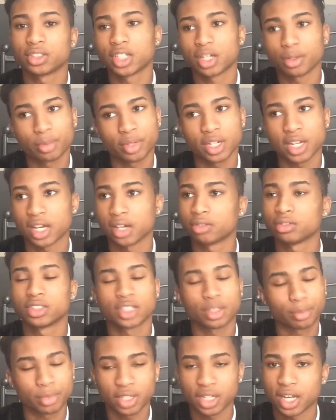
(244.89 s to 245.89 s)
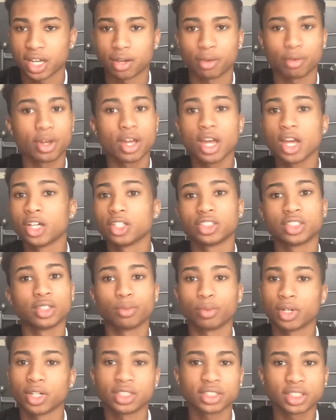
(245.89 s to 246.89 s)
Tell me now. Tell me now. She
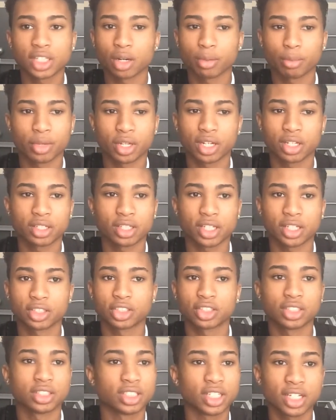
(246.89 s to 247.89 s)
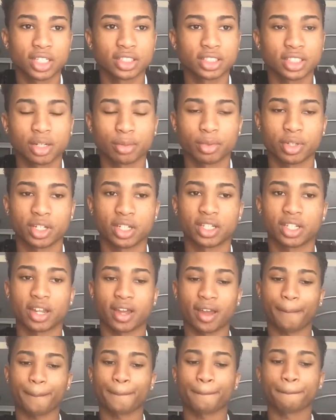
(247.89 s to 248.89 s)
wouldn't tell me anything. She didn't tell me
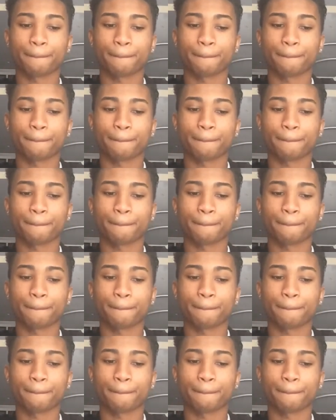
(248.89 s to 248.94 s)
anything.